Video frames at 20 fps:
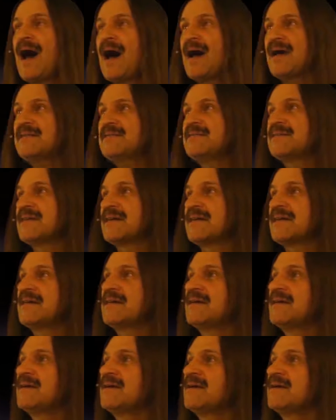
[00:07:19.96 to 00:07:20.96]
Isaac,
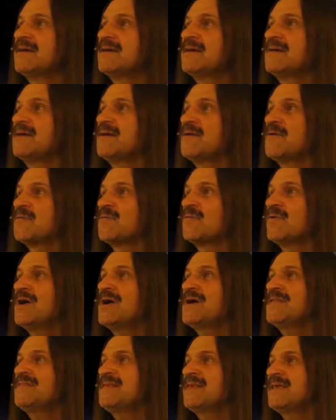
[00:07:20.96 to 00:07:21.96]

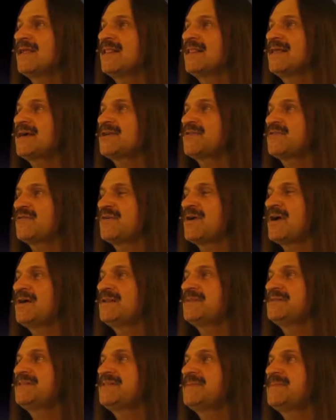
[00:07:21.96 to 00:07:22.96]
run the
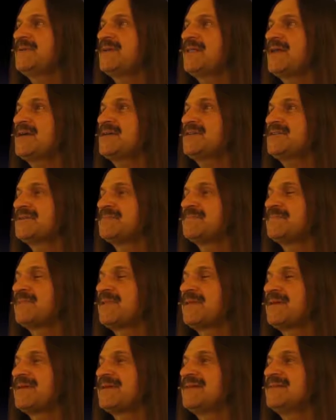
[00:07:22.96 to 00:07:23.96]
electron simulation,
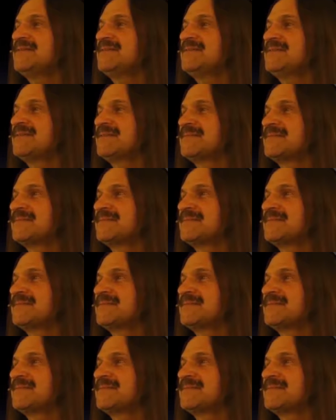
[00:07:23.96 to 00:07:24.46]
please.